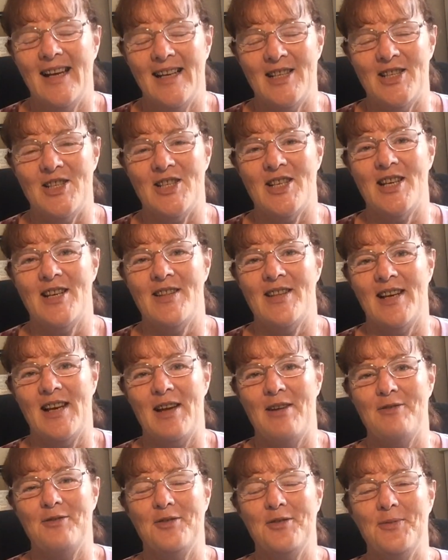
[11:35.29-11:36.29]
and share the
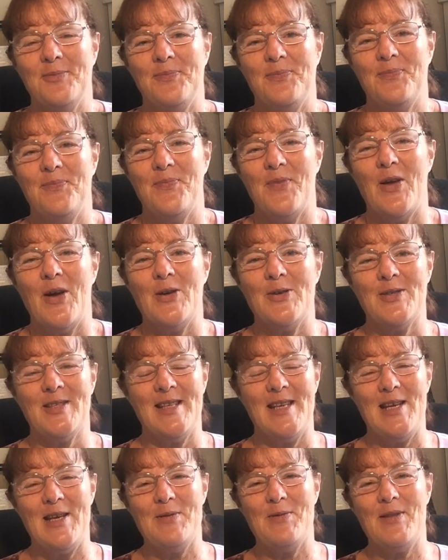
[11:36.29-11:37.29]
love. I'll
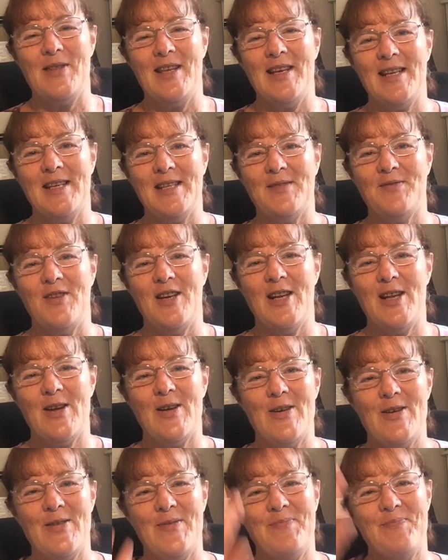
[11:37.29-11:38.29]
see you in the next
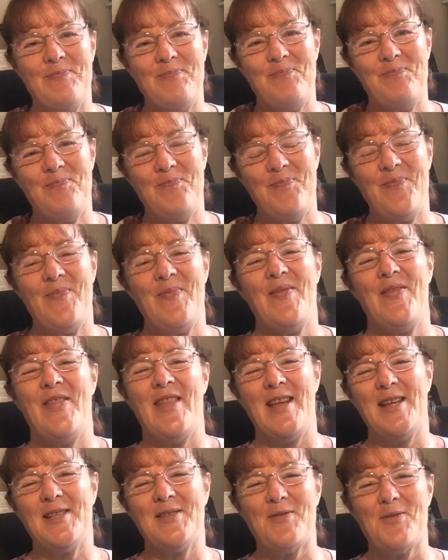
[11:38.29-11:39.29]
video.
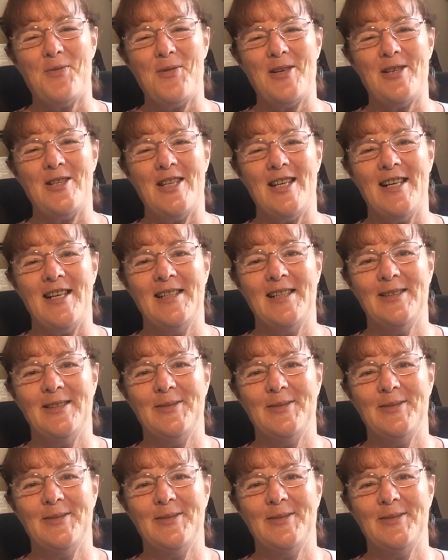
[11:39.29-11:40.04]
Thanks for watching.